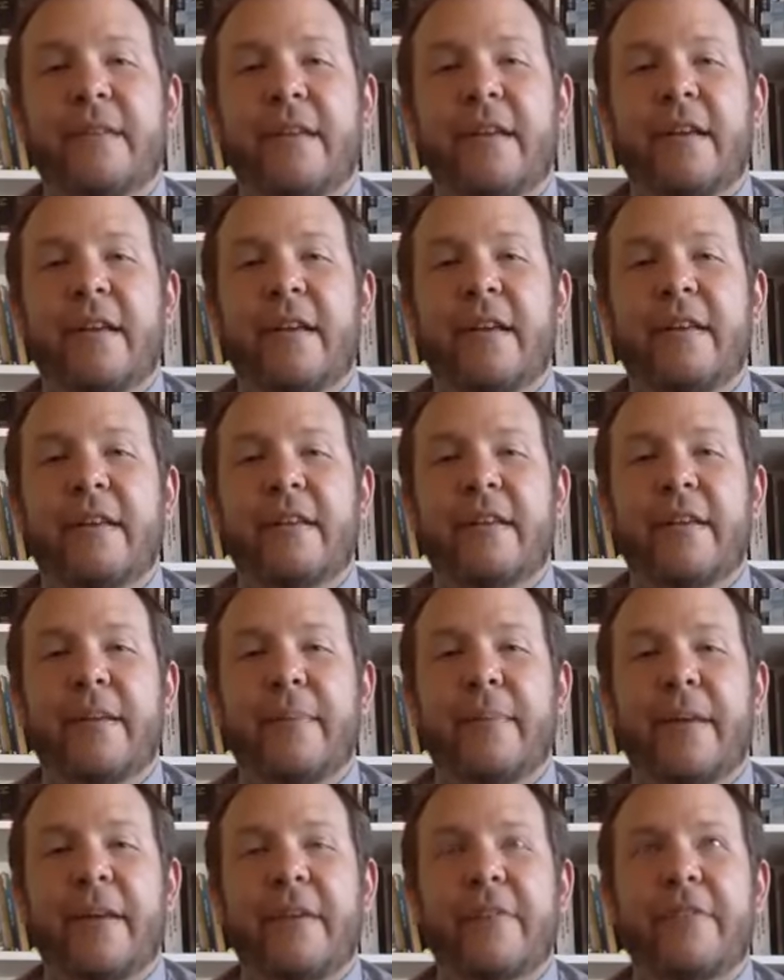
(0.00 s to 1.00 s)
and
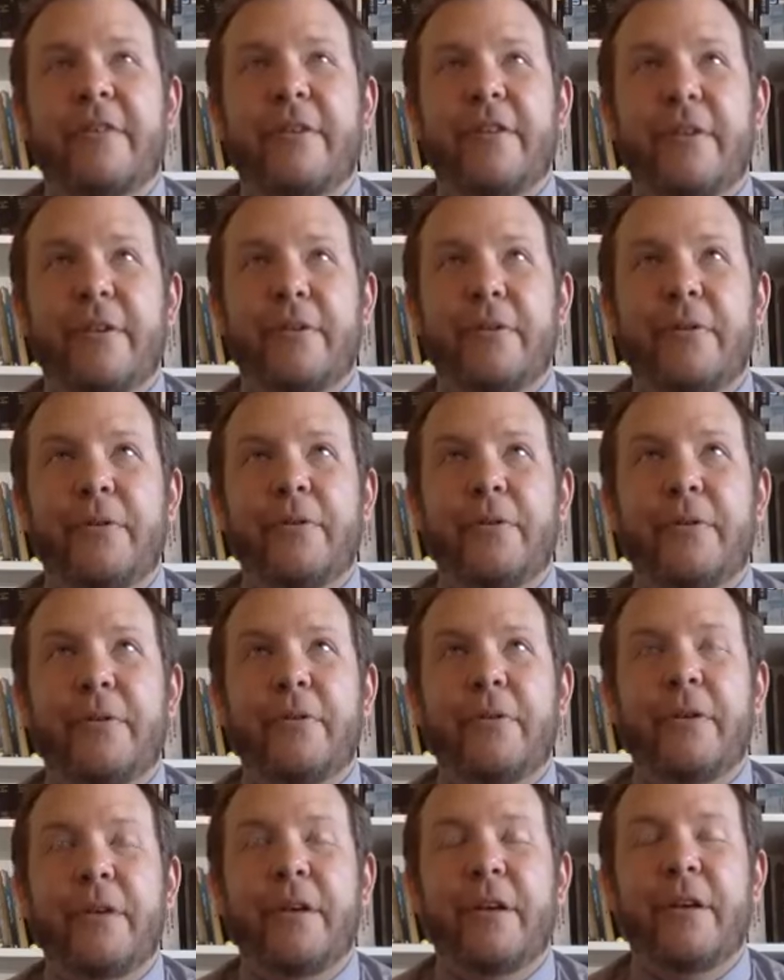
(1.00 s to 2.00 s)
get back to you,
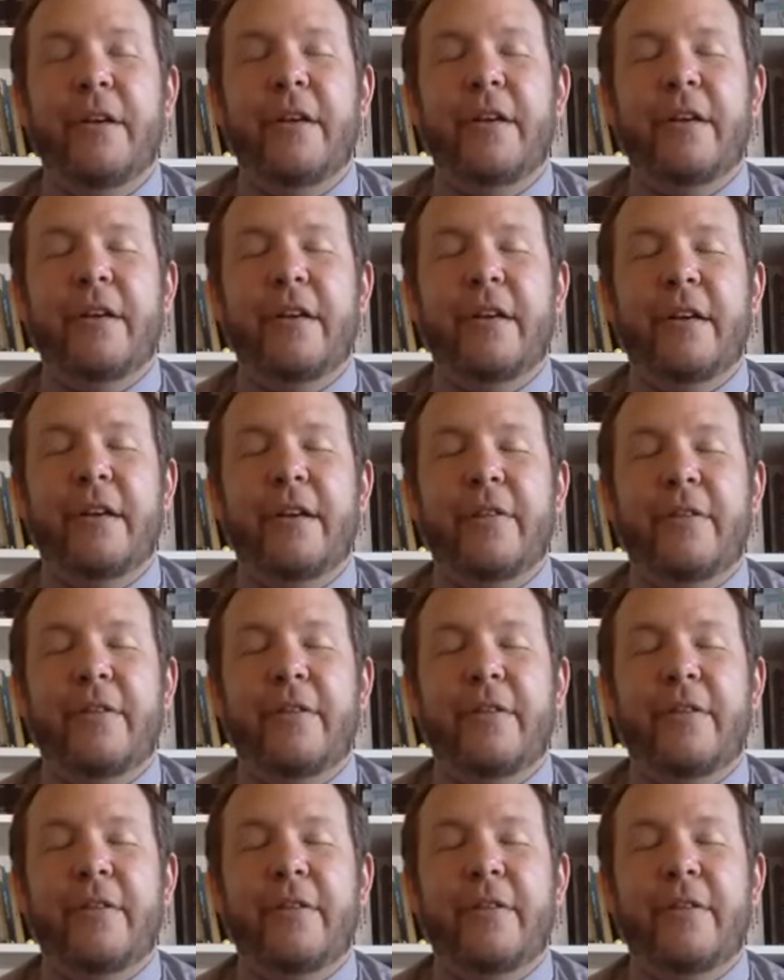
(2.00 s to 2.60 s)
who uh,